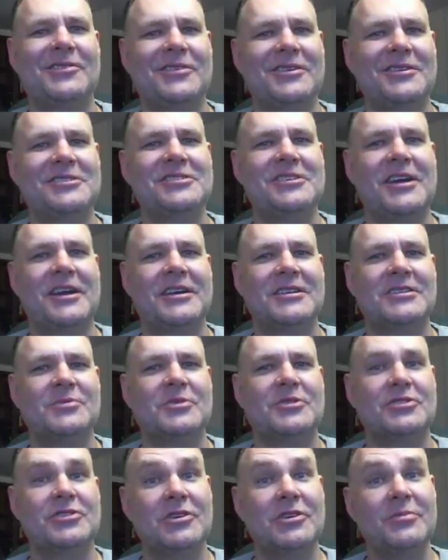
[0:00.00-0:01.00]
crit chance,
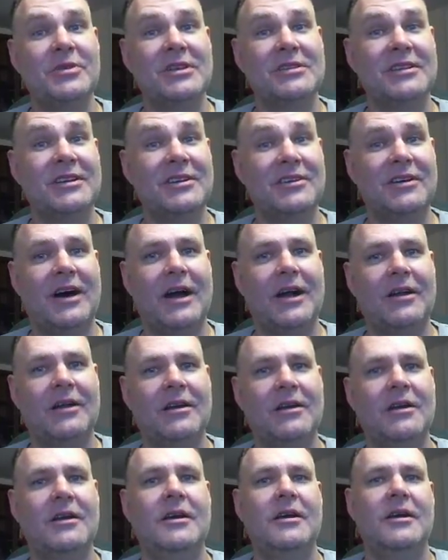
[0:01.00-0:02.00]
which could be a little
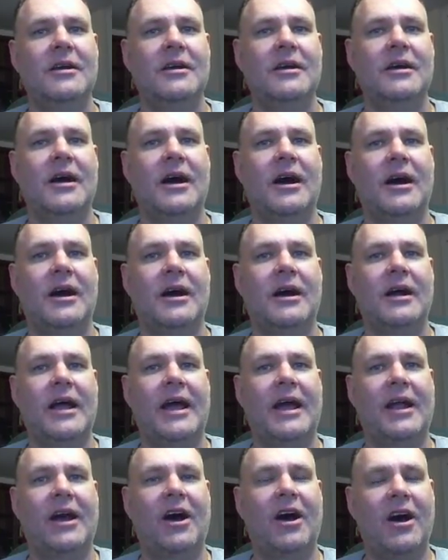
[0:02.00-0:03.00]
higher,
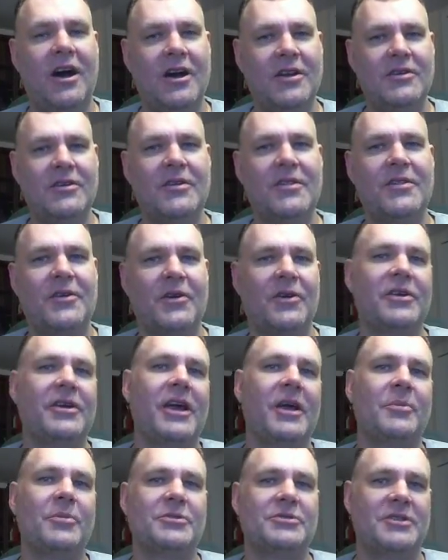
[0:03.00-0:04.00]
and
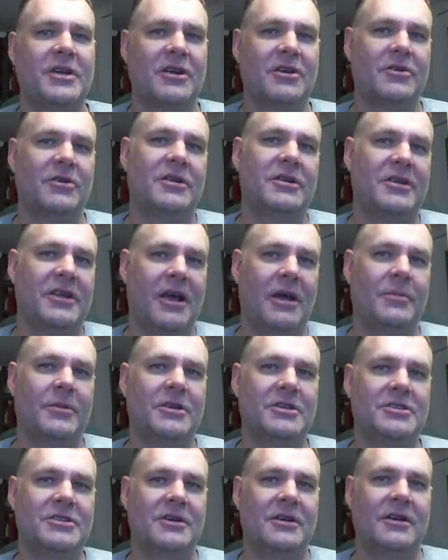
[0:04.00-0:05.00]
138% crit
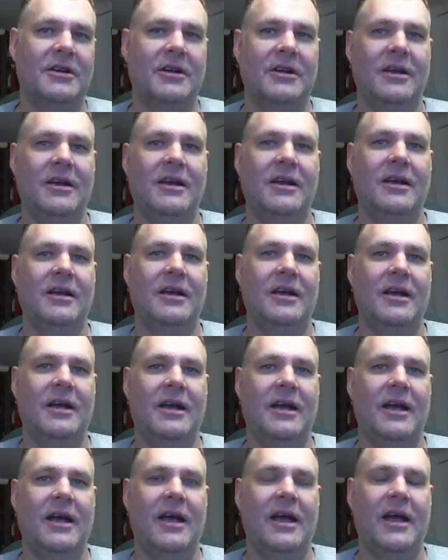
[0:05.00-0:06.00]
damage.
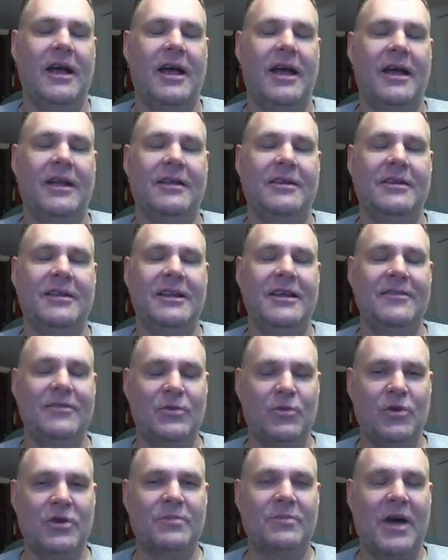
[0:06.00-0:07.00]
And
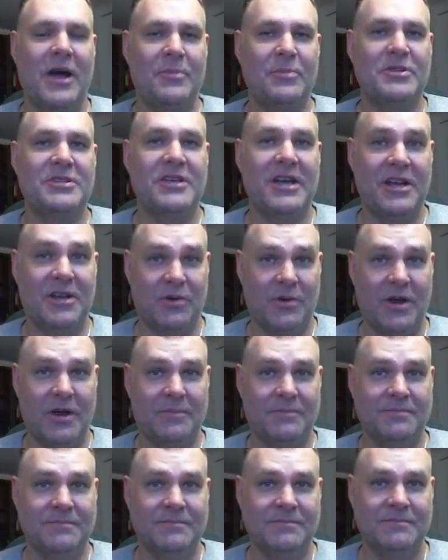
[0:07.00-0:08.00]
even with my potato
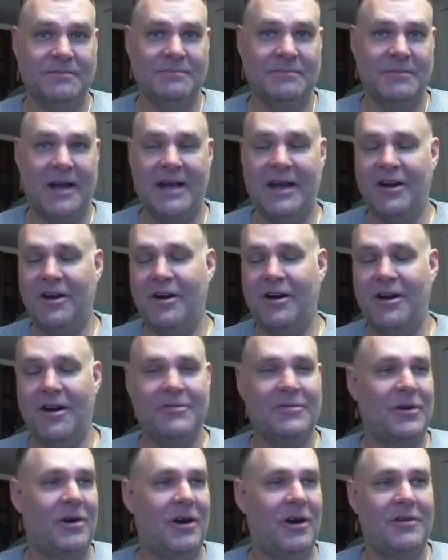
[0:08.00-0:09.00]
aim, my
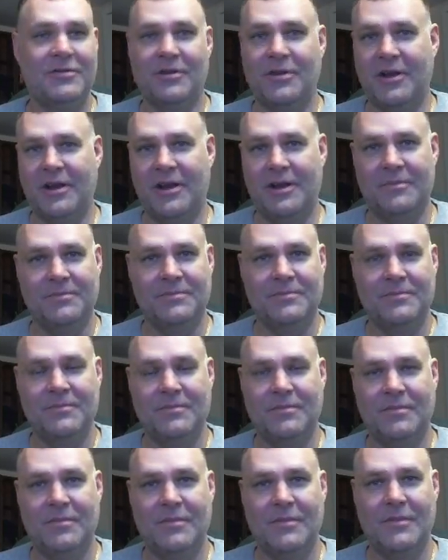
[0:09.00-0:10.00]
awful aim,
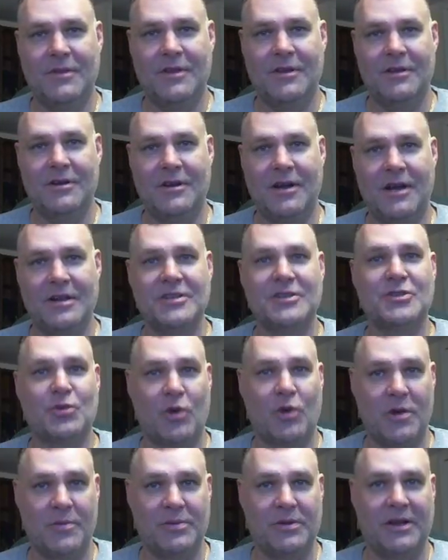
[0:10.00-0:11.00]
I
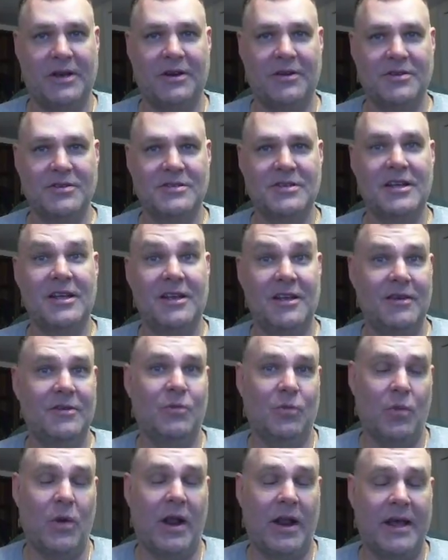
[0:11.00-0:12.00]
destroy players
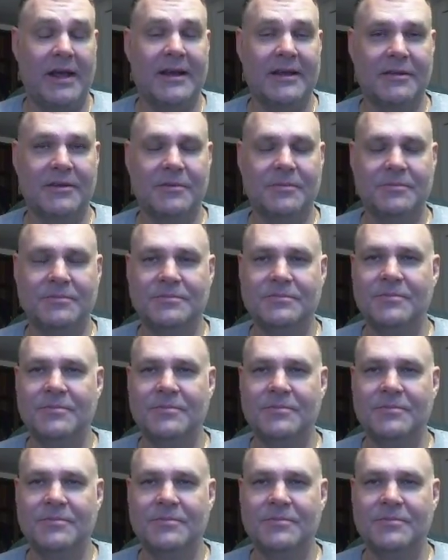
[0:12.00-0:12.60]
when I hit them.